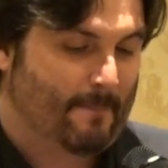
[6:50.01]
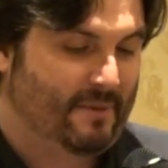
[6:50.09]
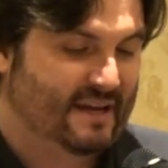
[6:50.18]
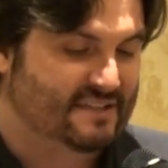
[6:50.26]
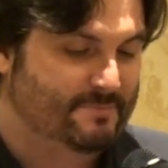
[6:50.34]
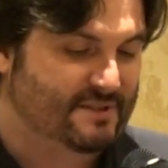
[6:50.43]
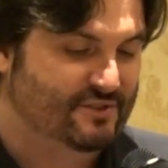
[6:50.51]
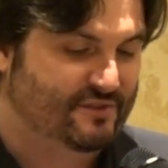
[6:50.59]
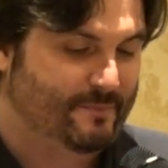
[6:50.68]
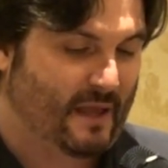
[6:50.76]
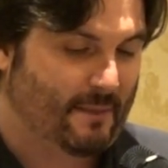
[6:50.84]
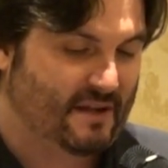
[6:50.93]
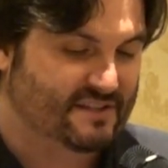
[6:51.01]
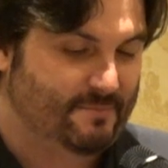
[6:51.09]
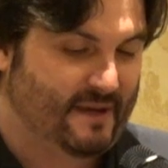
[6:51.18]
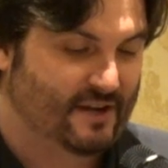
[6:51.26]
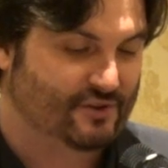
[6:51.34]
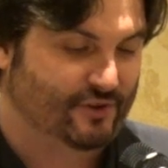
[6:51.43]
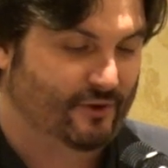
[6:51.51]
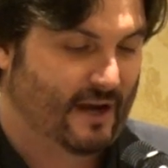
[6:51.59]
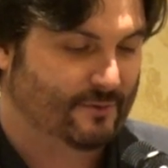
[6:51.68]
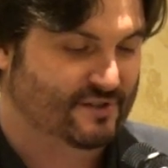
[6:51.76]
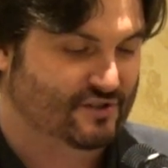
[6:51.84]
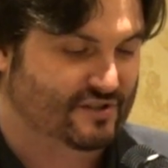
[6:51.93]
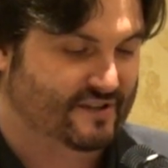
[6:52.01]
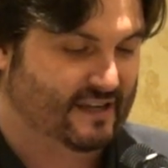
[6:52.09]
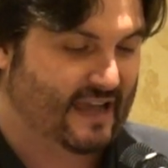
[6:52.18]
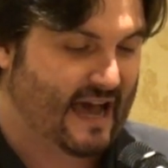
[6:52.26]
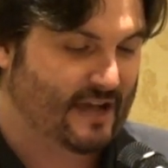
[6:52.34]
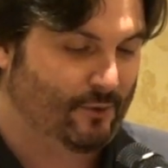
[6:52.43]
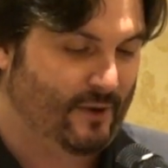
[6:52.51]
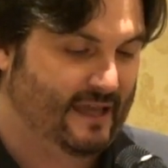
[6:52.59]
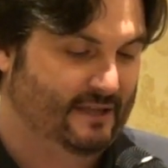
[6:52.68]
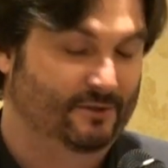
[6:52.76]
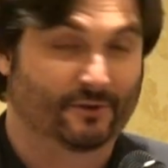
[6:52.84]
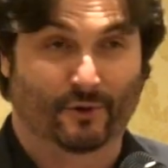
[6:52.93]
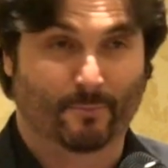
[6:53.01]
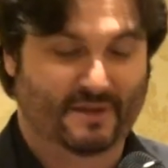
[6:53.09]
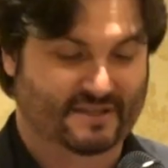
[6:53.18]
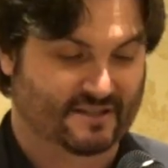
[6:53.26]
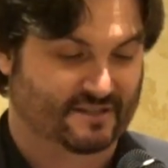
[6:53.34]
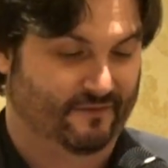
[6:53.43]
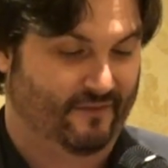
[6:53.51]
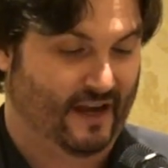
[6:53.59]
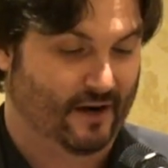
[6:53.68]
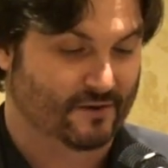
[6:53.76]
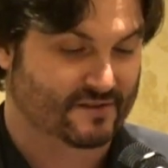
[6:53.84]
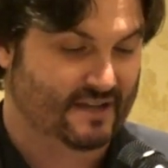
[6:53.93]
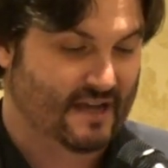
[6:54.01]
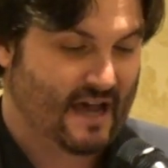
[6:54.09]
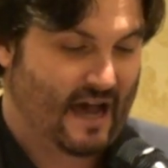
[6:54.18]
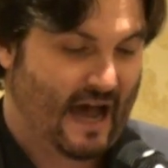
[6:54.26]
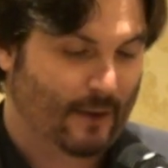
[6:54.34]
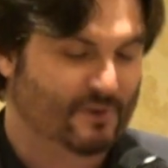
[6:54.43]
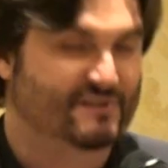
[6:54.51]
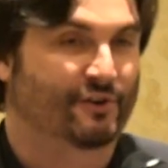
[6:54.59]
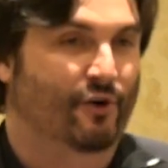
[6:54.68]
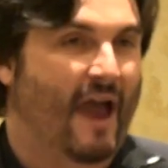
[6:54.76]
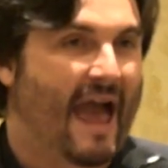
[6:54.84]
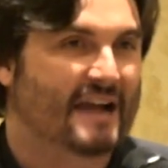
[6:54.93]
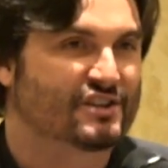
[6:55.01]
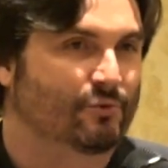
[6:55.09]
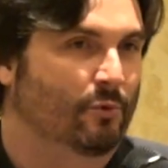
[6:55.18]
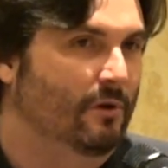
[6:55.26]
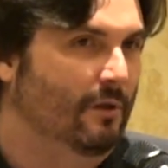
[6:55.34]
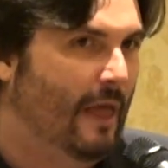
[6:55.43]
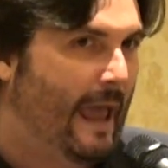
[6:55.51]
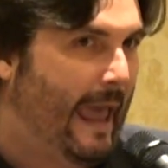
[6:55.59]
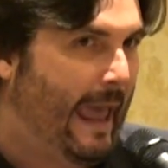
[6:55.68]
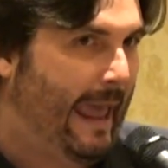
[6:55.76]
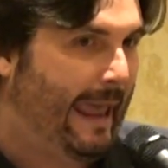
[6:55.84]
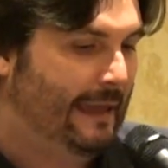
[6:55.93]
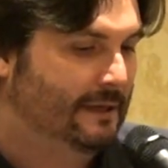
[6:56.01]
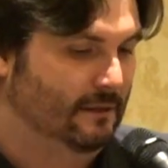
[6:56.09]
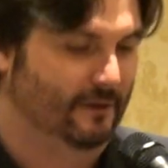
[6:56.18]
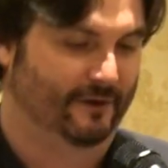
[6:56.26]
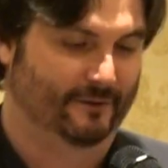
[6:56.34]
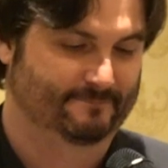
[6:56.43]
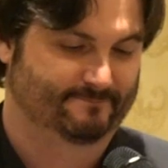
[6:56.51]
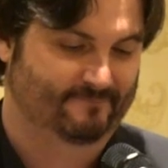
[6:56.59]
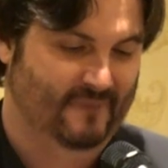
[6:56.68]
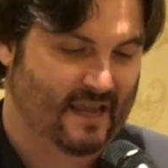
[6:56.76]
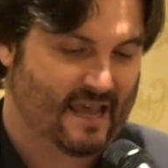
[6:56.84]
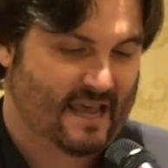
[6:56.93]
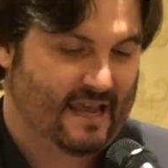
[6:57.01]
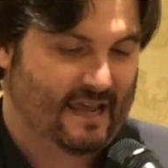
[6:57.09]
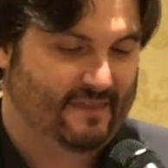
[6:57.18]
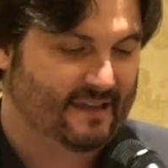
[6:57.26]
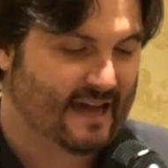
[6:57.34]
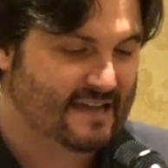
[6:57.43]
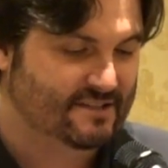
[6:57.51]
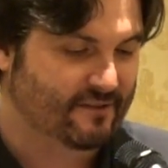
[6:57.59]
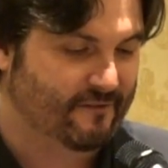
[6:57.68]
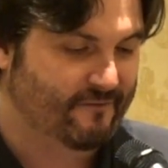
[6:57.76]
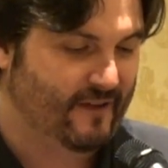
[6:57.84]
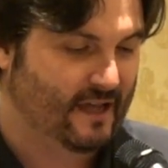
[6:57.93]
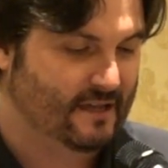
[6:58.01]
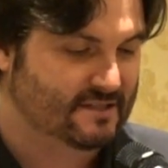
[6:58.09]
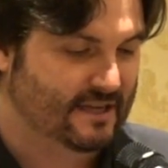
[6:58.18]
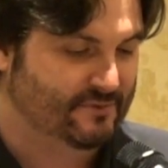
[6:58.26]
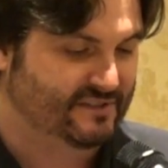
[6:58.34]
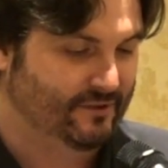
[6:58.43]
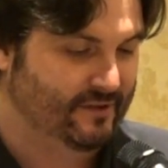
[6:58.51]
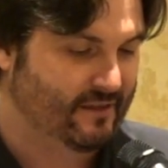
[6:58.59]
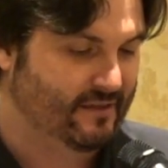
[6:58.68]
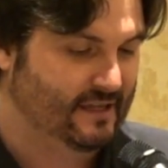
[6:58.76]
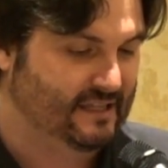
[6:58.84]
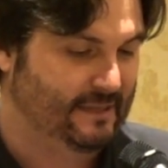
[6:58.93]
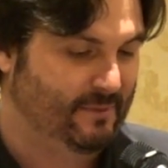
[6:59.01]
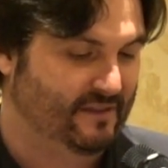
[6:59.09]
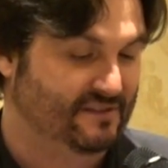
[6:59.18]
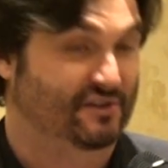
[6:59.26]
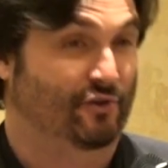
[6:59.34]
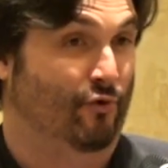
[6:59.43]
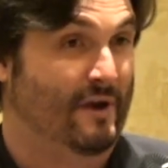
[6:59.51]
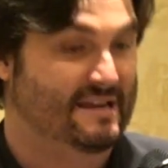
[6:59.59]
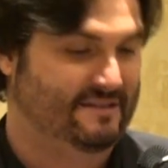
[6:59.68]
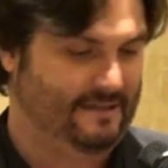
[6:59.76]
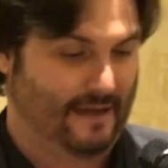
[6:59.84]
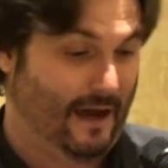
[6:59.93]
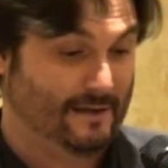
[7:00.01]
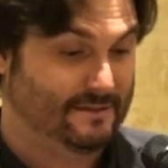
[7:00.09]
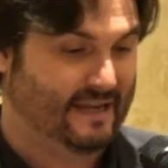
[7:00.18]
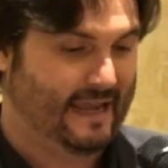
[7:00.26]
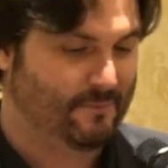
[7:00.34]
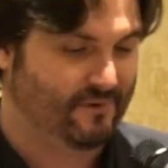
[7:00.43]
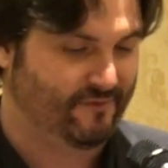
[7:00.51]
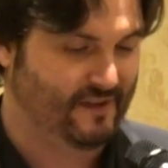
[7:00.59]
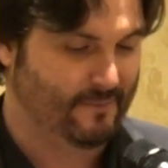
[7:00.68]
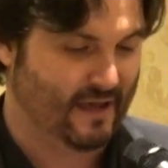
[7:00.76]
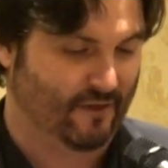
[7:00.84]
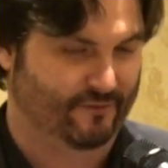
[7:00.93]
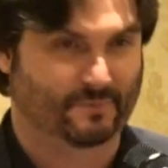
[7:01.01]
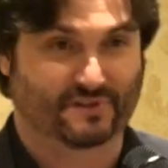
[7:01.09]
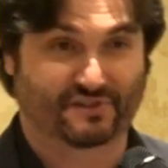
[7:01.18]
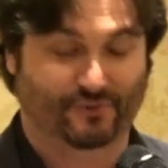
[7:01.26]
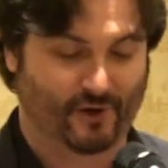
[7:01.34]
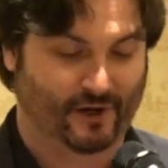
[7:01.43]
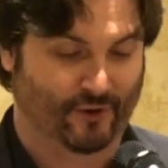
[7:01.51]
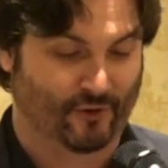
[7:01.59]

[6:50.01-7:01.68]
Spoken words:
But as Mistress Belmont's manager, I wasn't just the guy who handled her business affairs. I was her actual handler. In the eyes of the fans, I was only thinking this crazy, untamed female from destroying